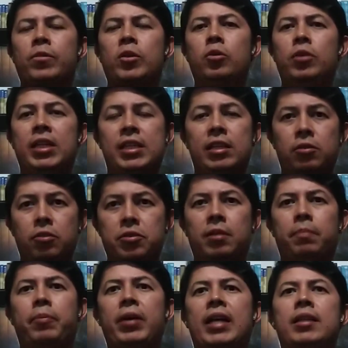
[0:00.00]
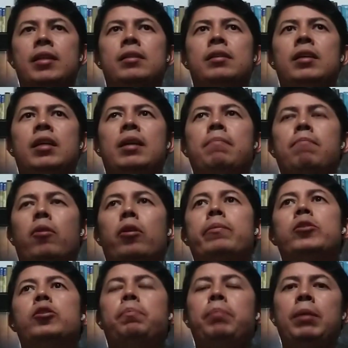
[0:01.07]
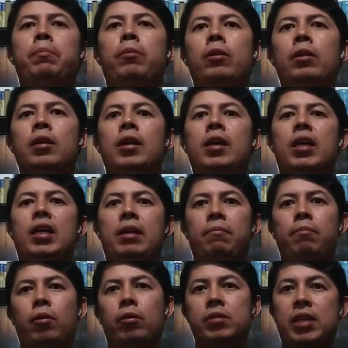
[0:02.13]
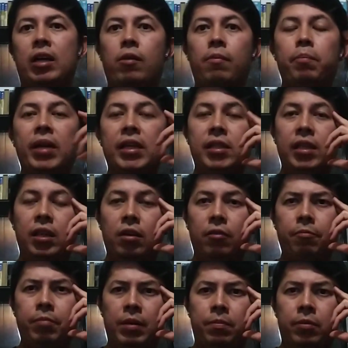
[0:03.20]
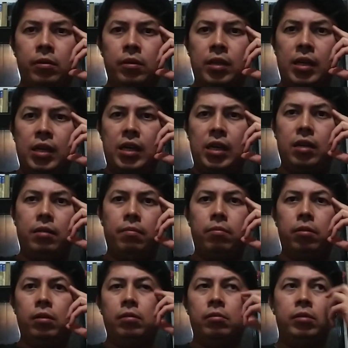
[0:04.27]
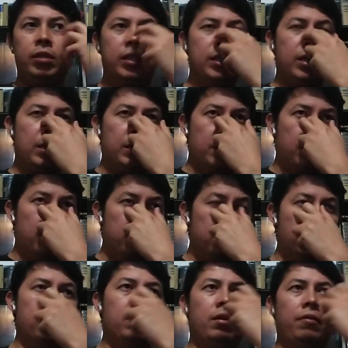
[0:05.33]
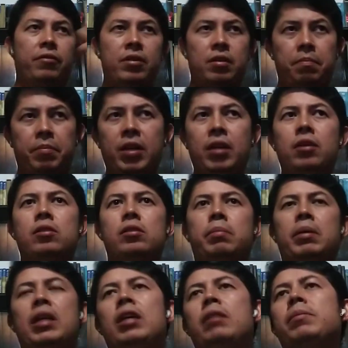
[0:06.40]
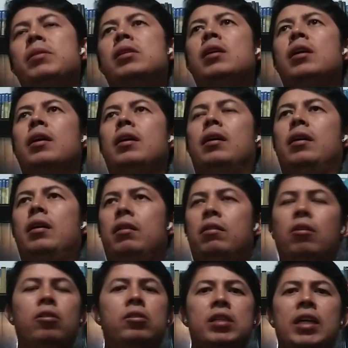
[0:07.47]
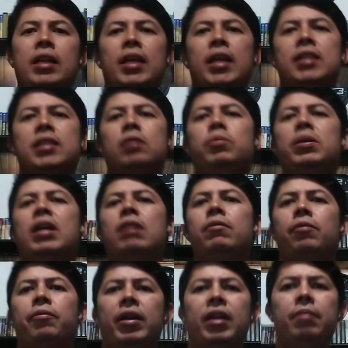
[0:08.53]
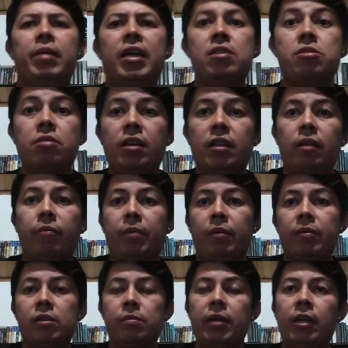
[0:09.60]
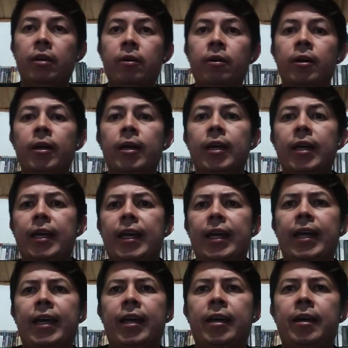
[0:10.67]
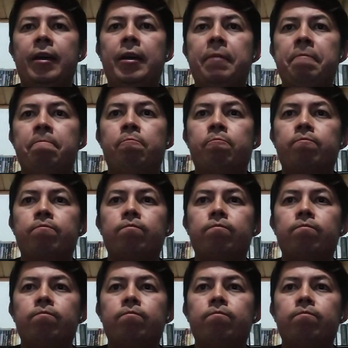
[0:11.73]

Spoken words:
So it is a social practice. It involves people. It involves the complexity of people. It involves different opinions, beliefs, thoughts, ideas, as we have already mentioned in the previous video. Um,